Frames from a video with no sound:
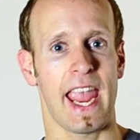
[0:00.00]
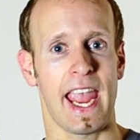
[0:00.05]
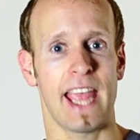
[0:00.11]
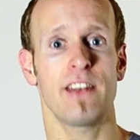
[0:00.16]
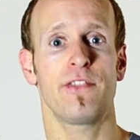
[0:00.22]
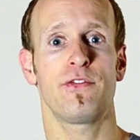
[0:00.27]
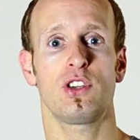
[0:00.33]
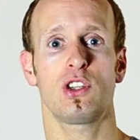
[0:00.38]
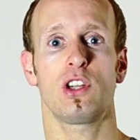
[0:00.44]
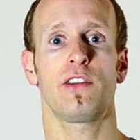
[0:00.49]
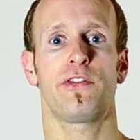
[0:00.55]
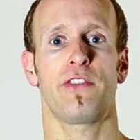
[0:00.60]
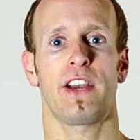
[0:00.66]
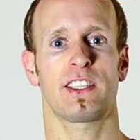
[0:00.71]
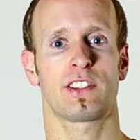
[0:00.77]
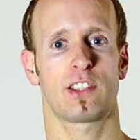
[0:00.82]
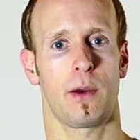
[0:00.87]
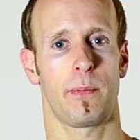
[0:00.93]
and visual
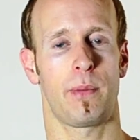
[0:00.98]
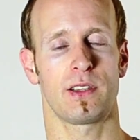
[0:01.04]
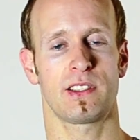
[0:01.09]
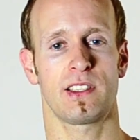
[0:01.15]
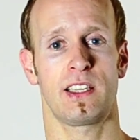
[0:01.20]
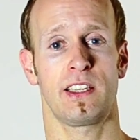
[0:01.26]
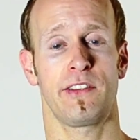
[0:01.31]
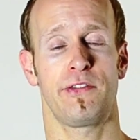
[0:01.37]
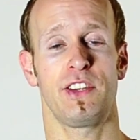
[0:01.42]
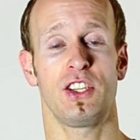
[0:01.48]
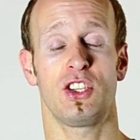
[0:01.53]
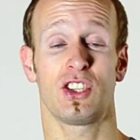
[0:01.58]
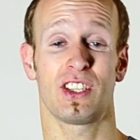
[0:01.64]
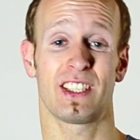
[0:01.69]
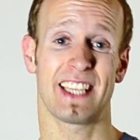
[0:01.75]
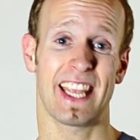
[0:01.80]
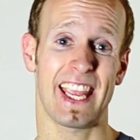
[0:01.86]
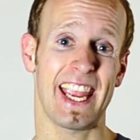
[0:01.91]
effects compositing
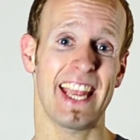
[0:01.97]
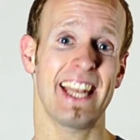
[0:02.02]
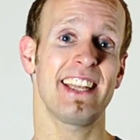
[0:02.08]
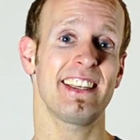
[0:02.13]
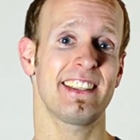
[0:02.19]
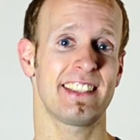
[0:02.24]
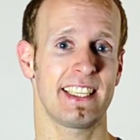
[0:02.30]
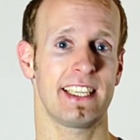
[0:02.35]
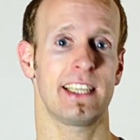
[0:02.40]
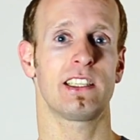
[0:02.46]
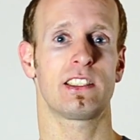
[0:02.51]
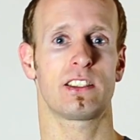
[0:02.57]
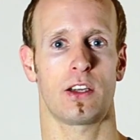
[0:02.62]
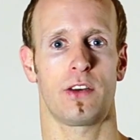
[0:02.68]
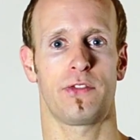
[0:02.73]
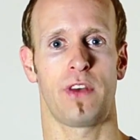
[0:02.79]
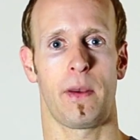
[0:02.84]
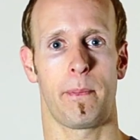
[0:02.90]
features in a single
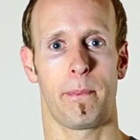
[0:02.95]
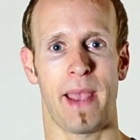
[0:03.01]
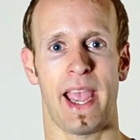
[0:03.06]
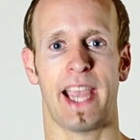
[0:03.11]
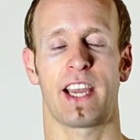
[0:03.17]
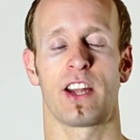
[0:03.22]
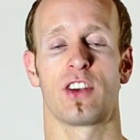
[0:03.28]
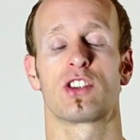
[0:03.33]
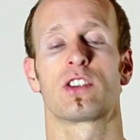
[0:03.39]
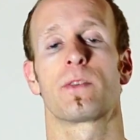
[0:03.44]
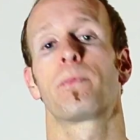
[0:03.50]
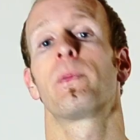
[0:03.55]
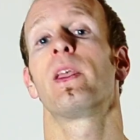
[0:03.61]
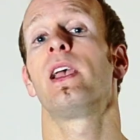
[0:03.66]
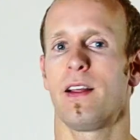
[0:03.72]
software package.